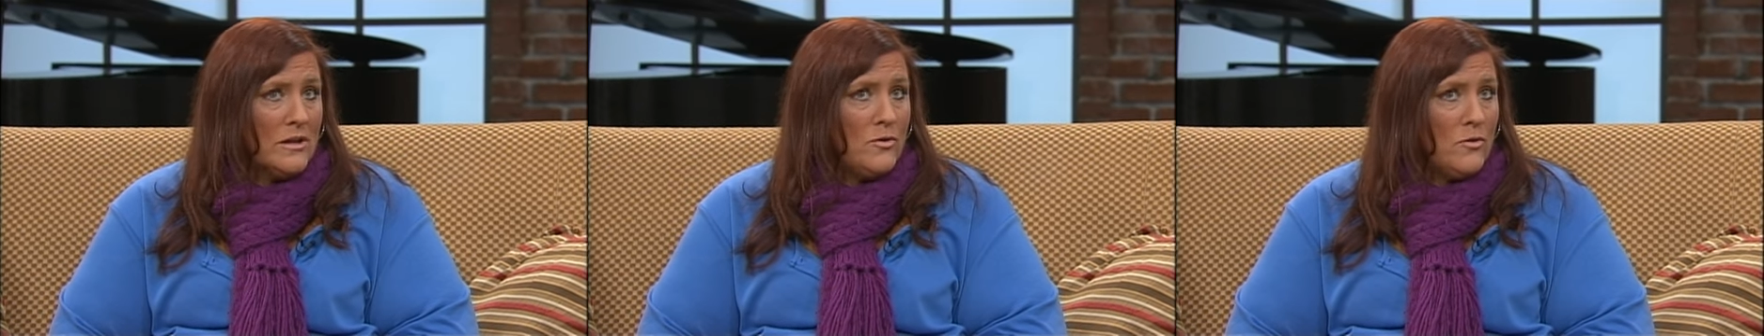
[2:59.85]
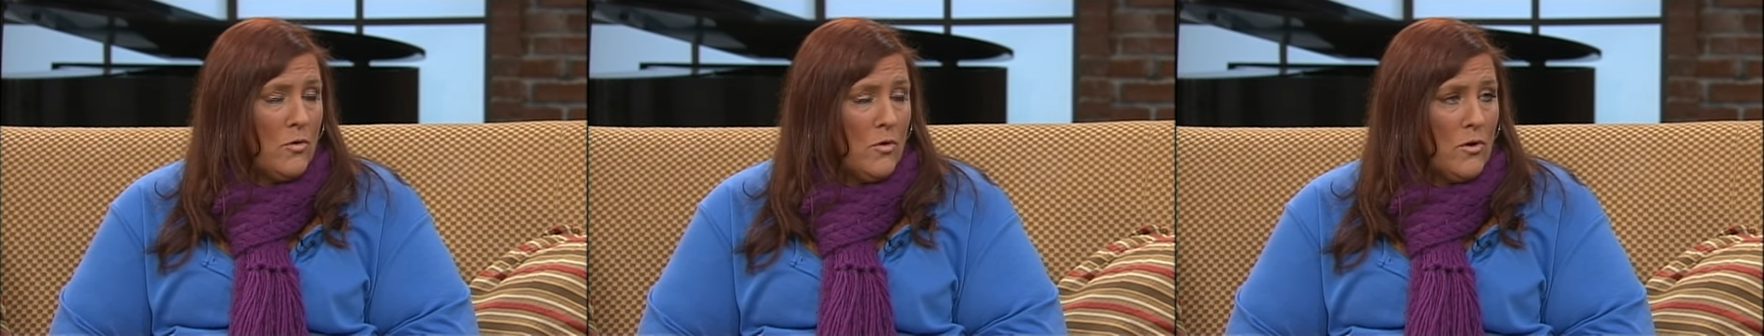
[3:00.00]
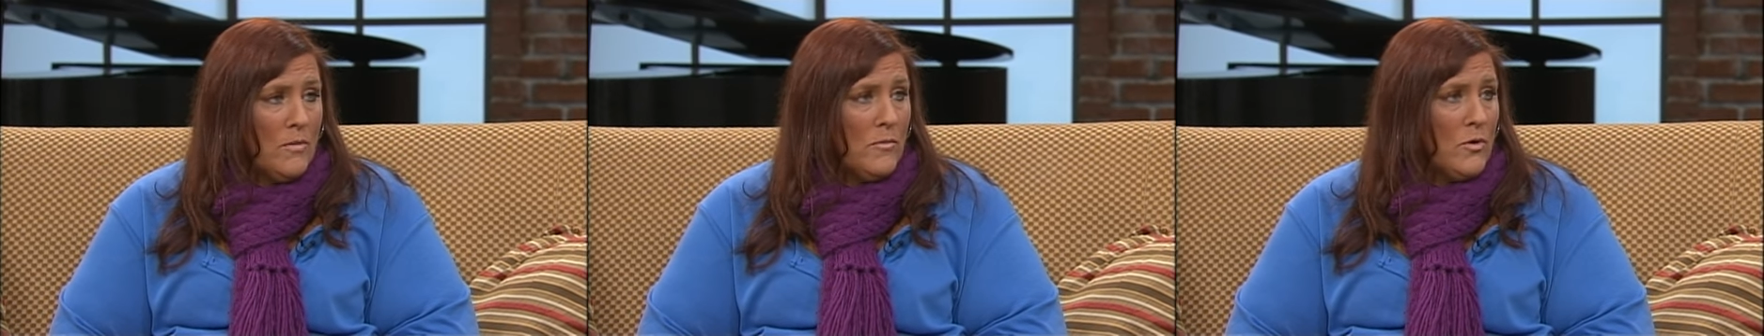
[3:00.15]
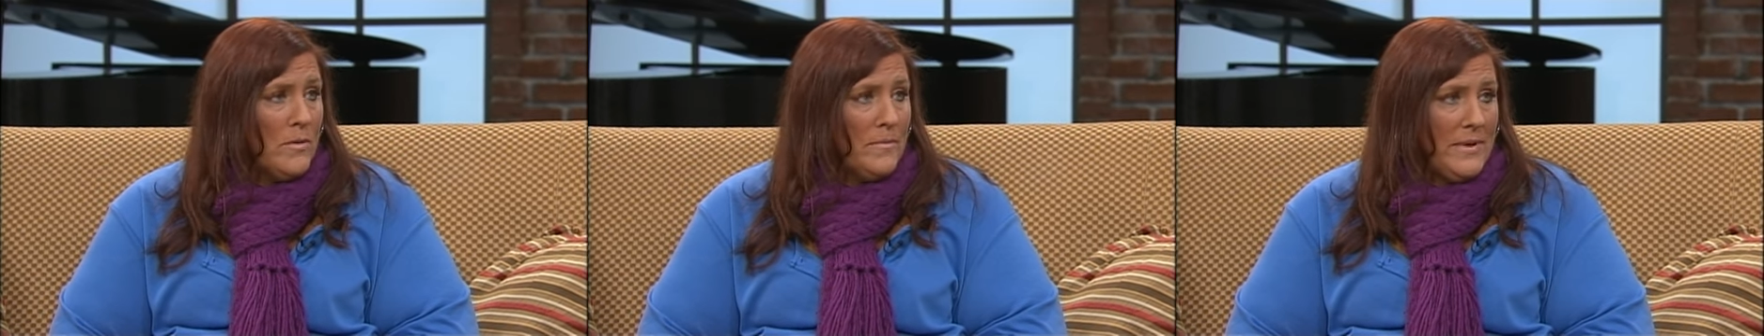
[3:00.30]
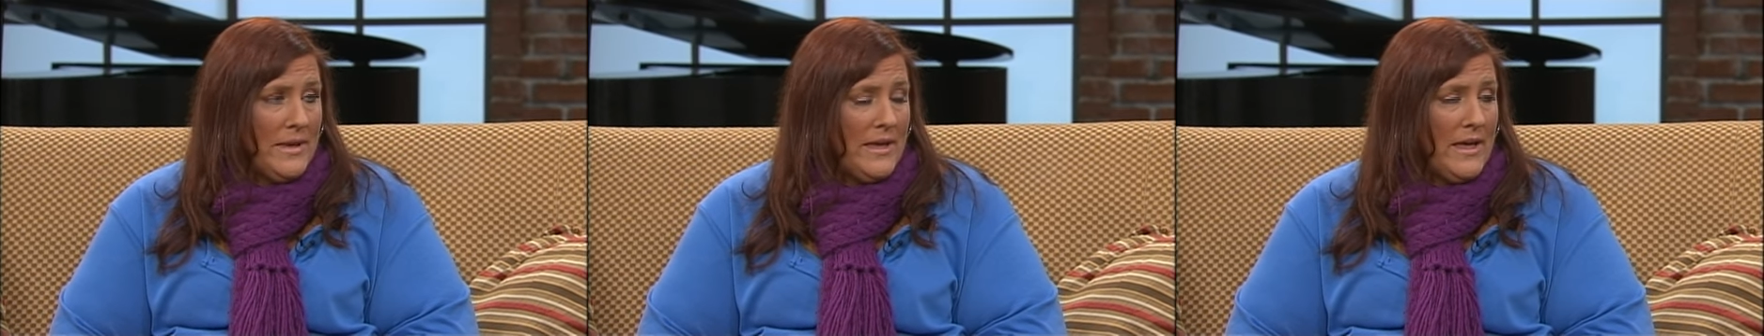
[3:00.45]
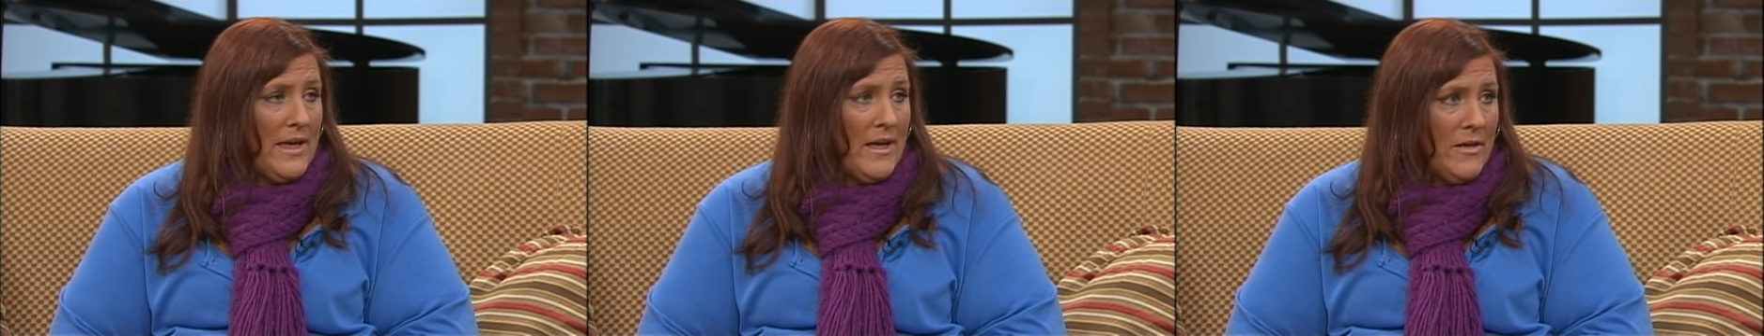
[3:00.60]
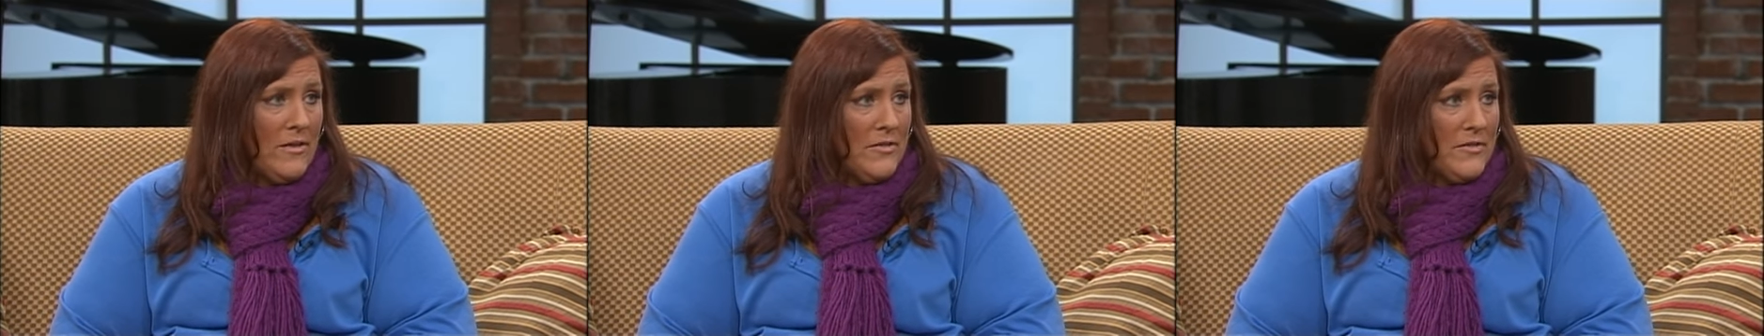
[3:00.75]
normal and be
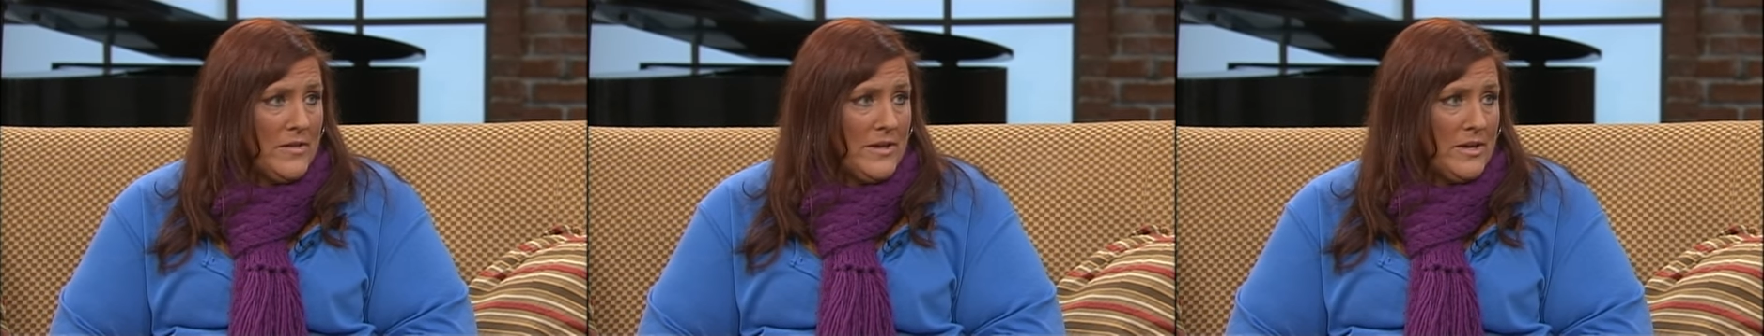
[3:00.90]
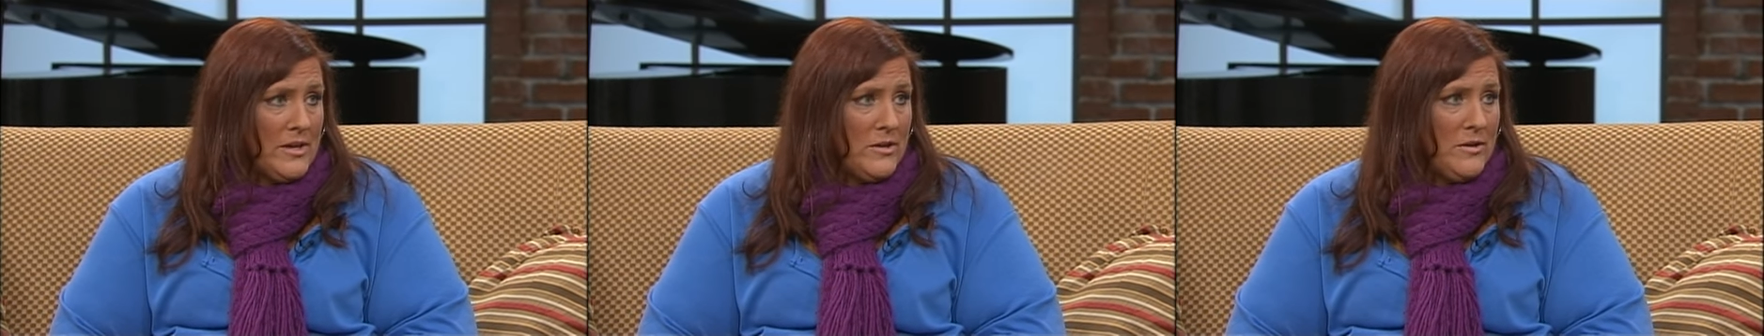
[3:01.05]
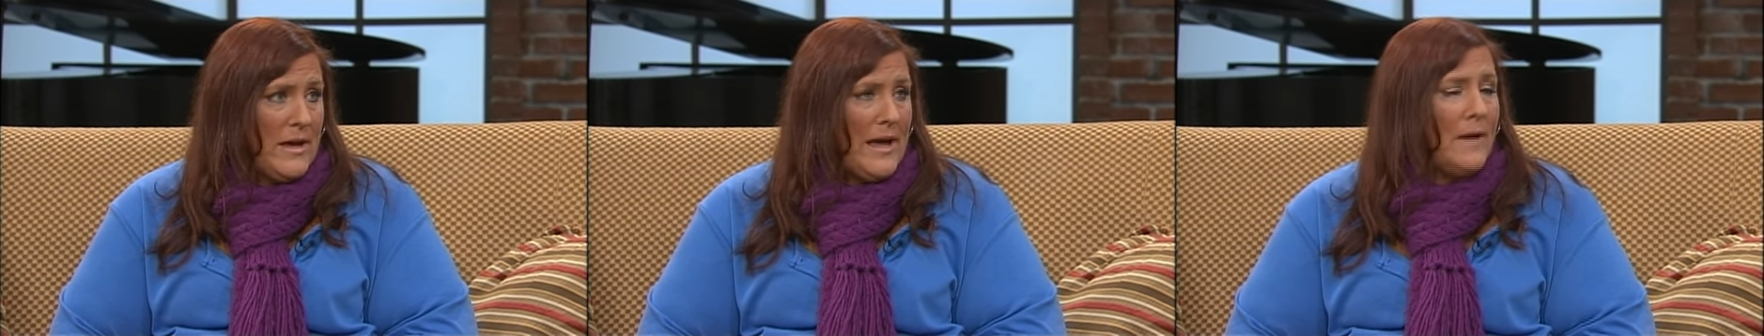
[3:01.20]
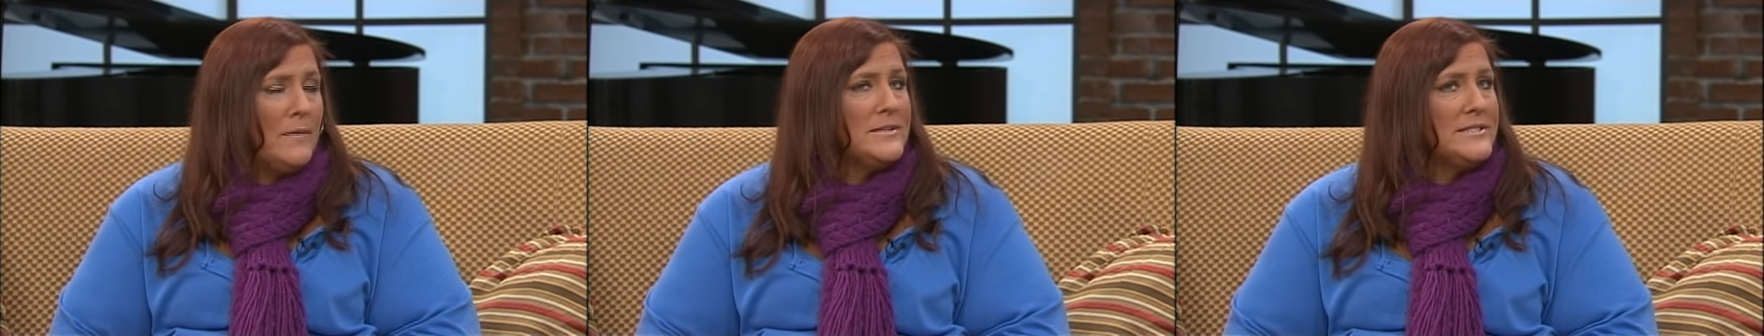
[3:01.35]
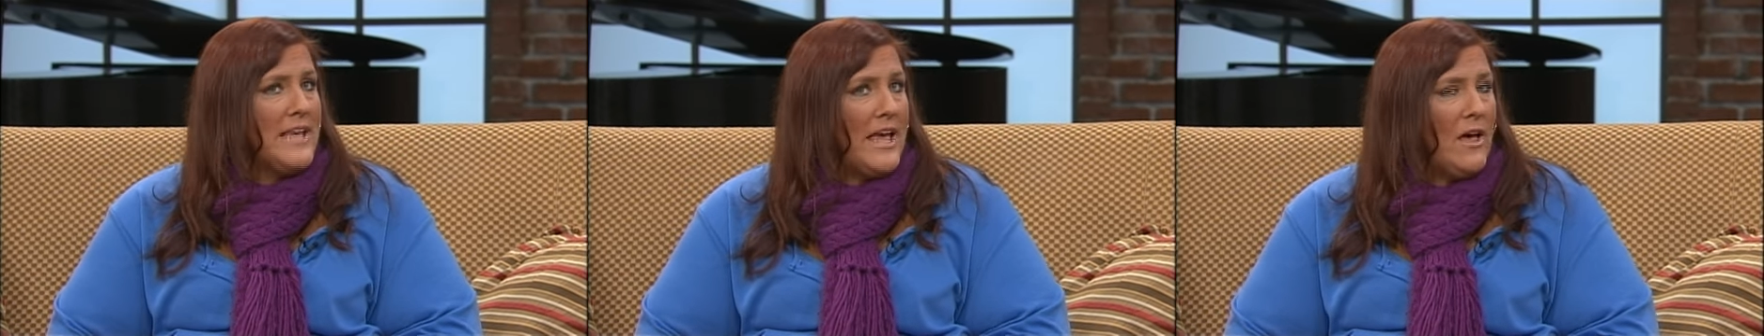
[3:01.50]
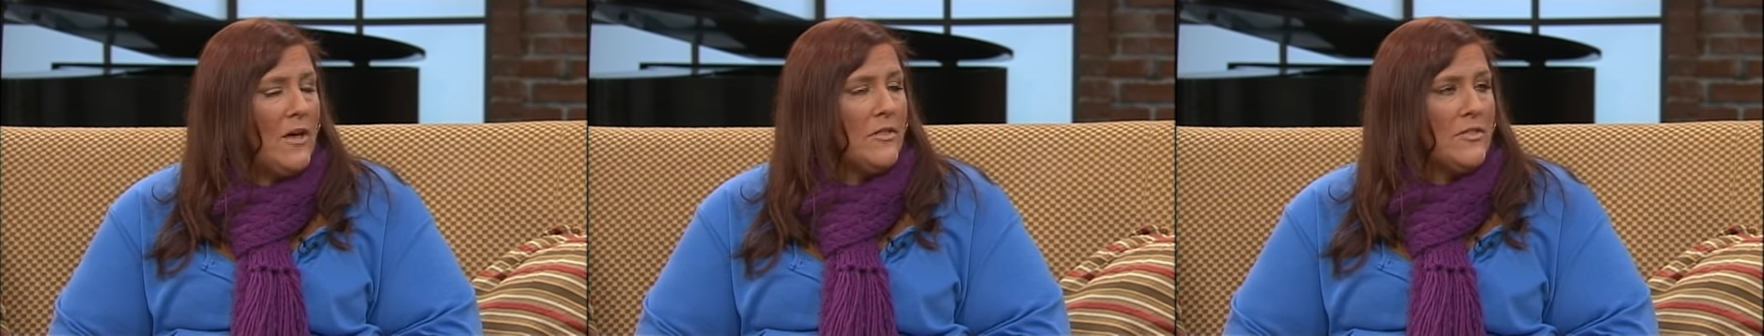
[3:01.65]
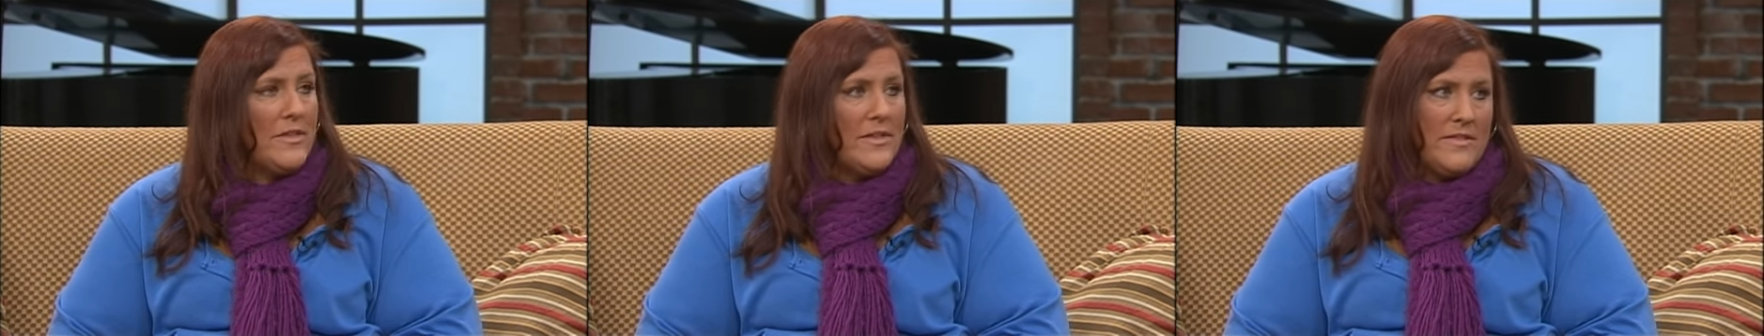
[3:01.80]
healthy? You know, I was
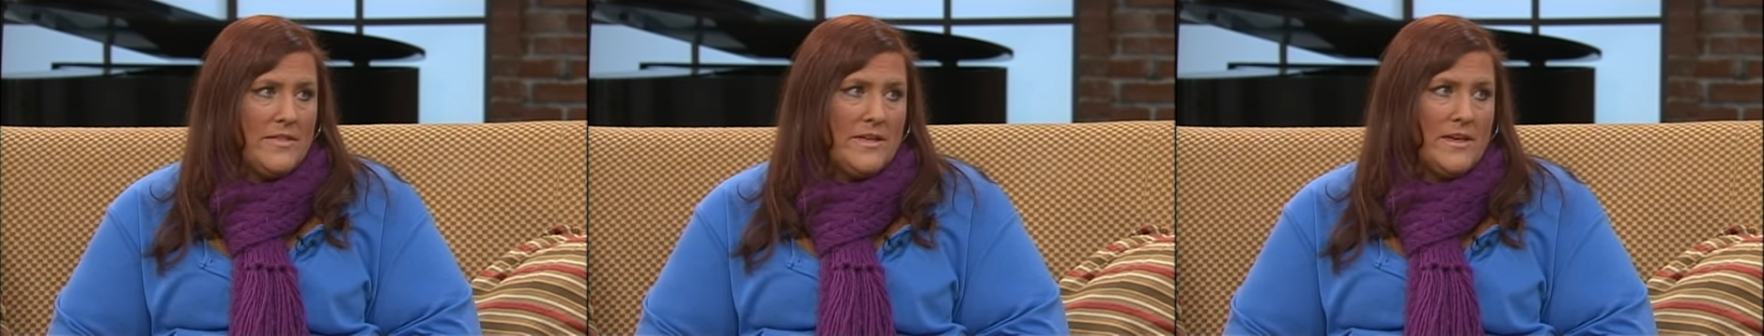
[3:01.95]
healthy